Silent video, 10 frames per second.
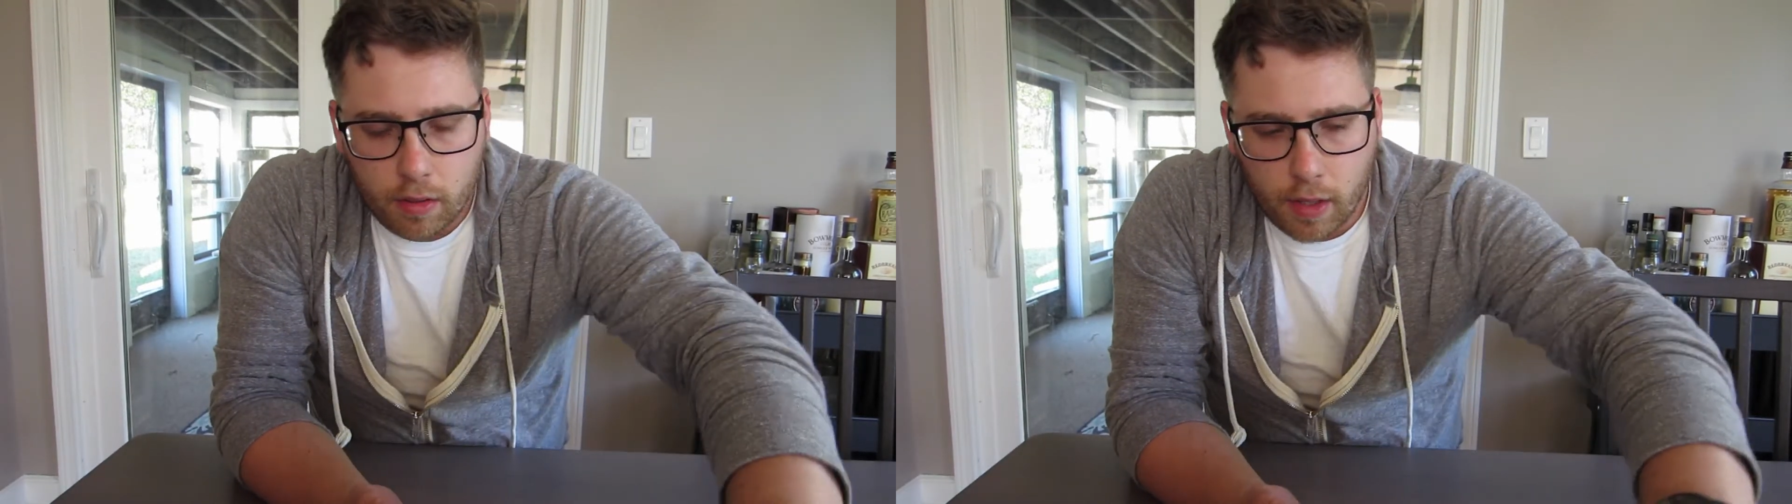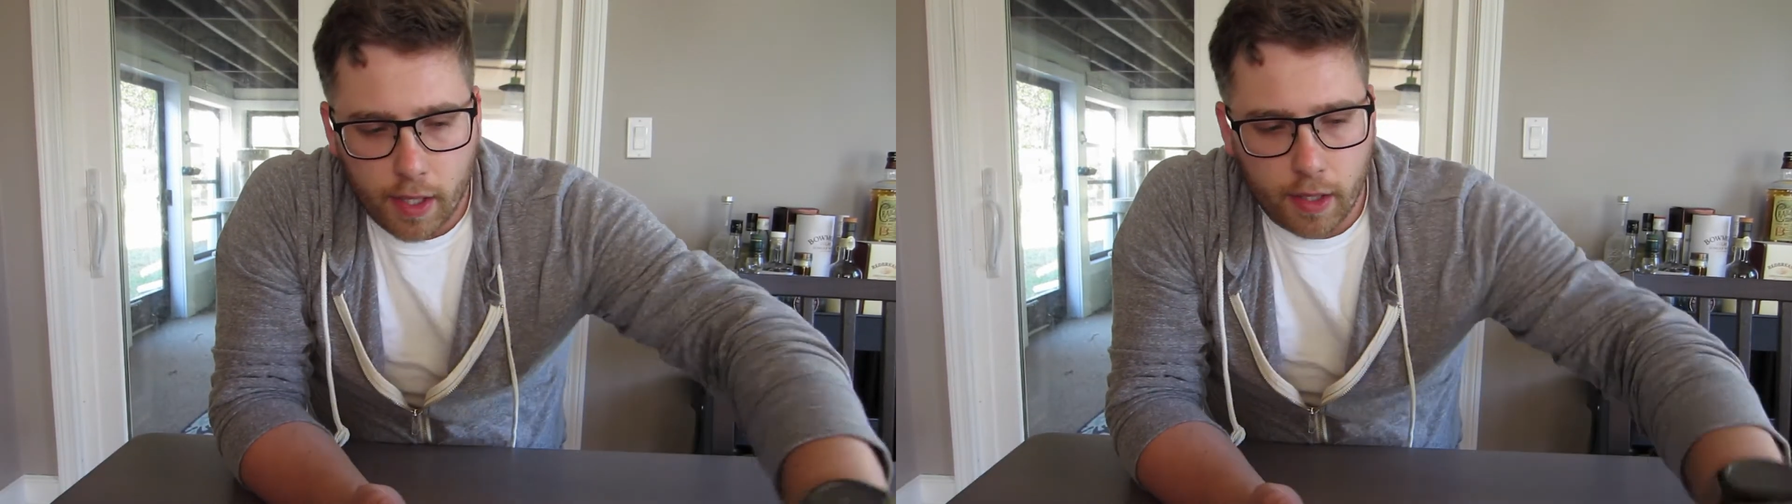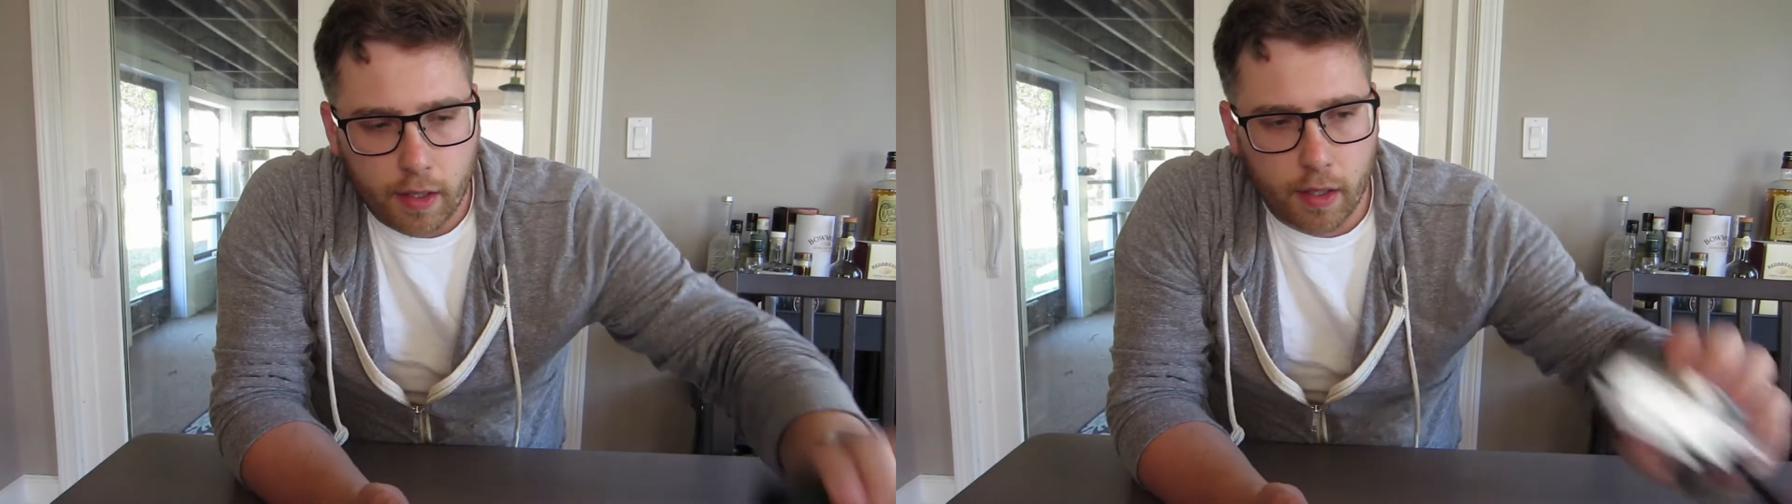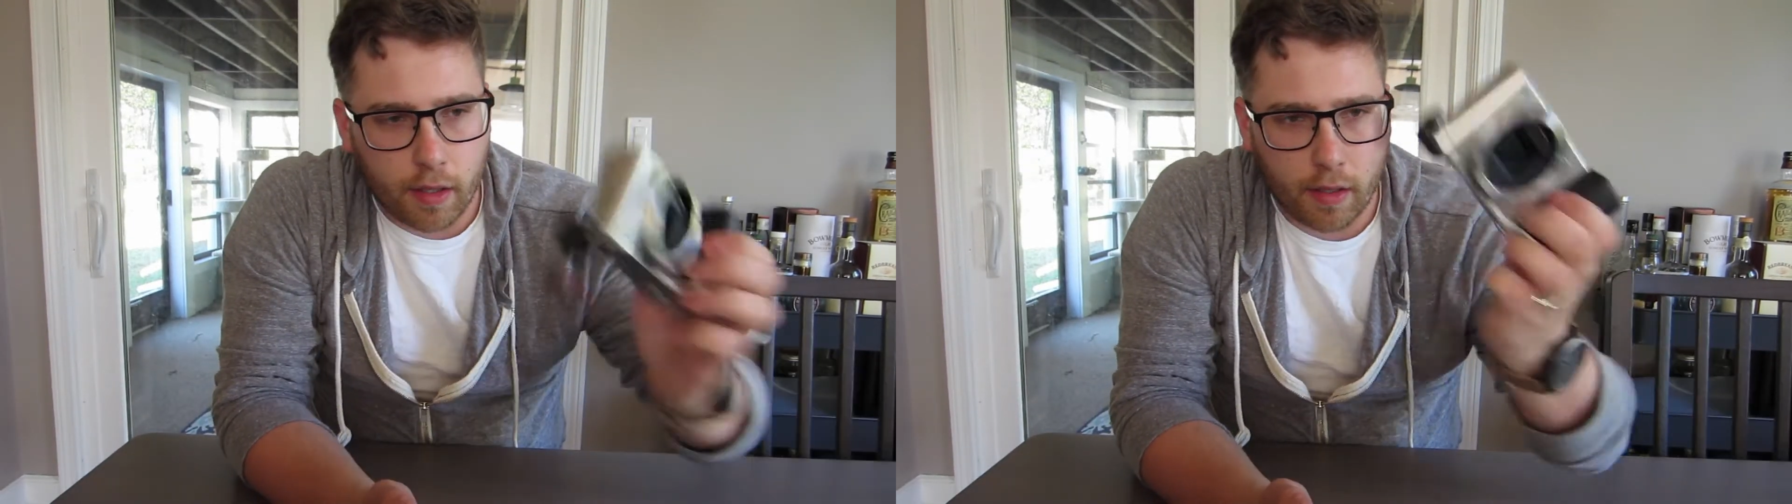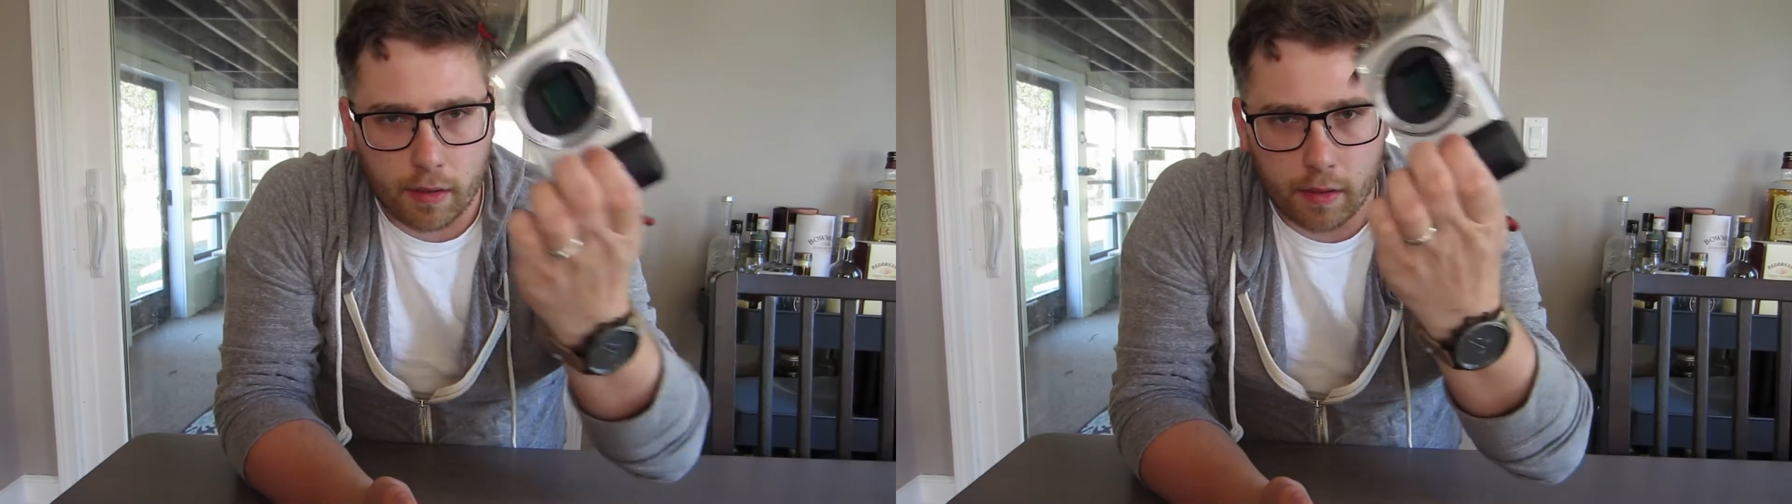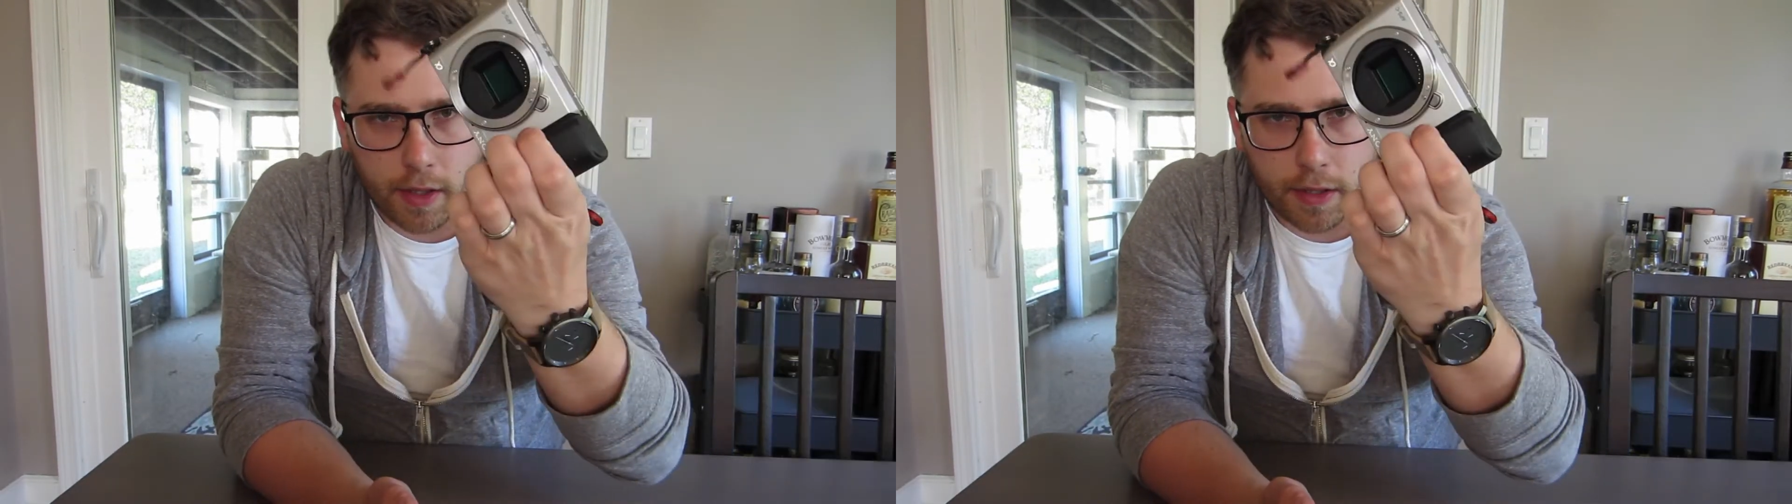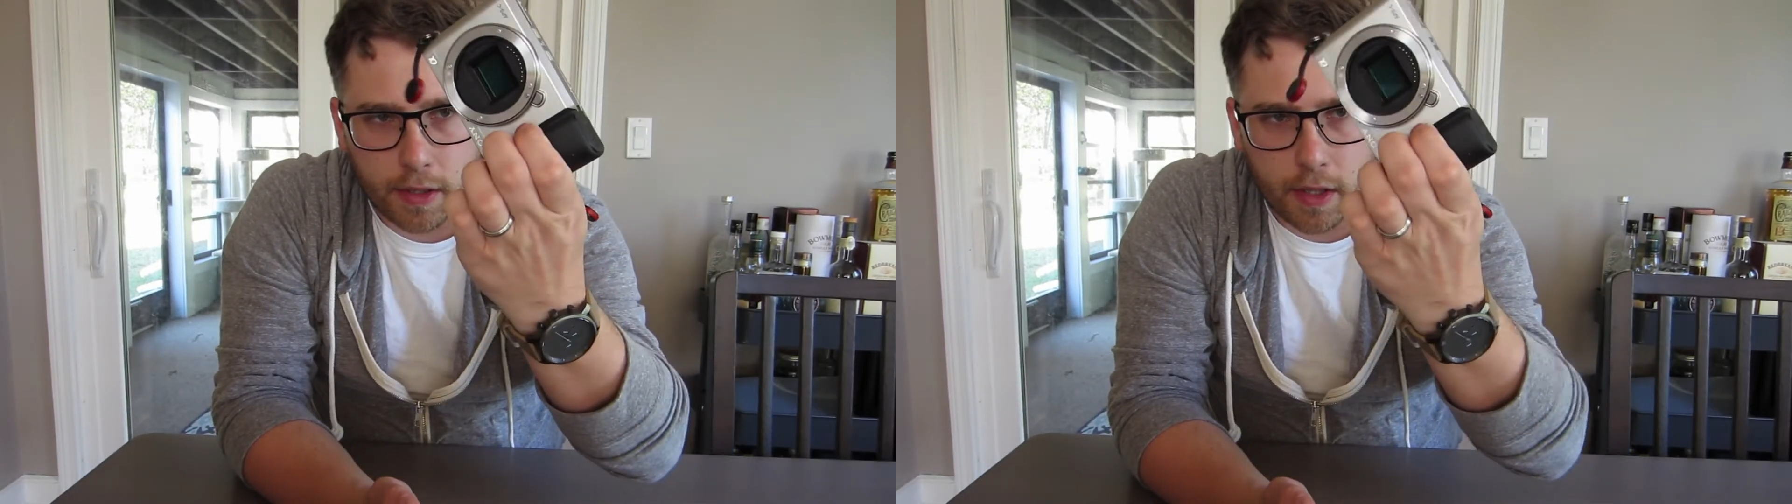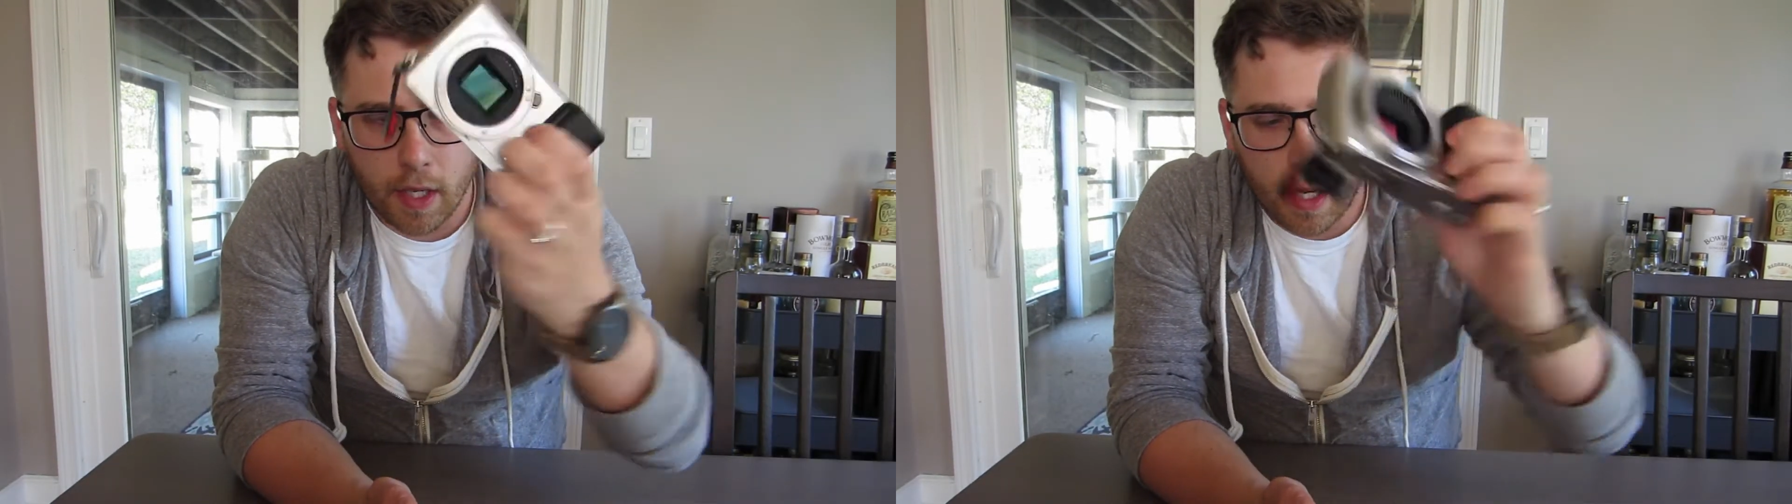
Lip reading: like this